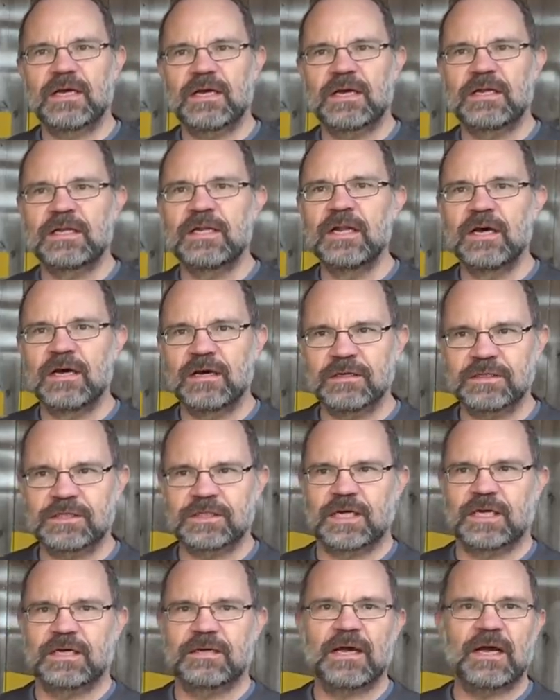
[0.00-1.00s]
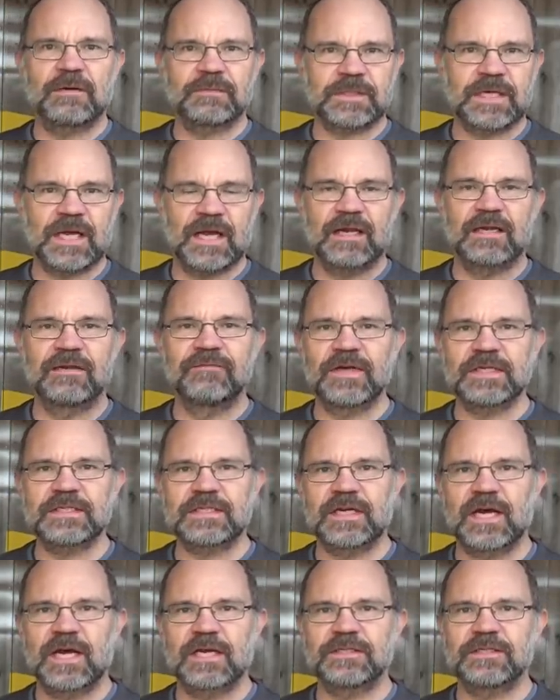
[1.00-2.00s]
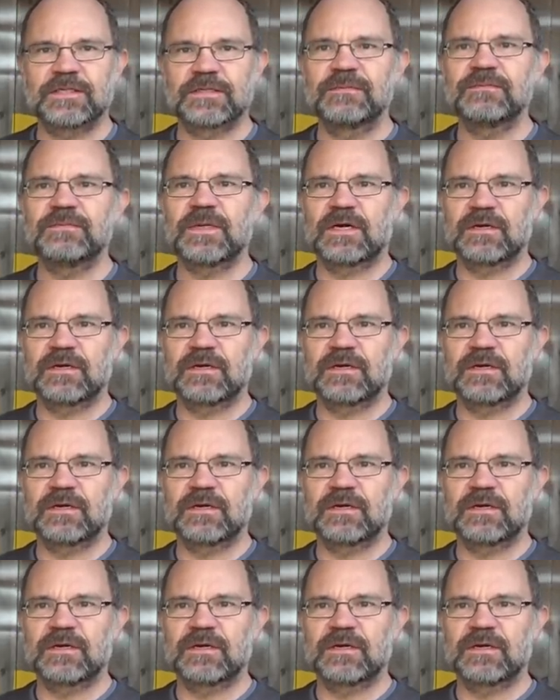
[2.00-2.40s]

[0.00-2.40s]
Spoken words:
larger upscale investigation,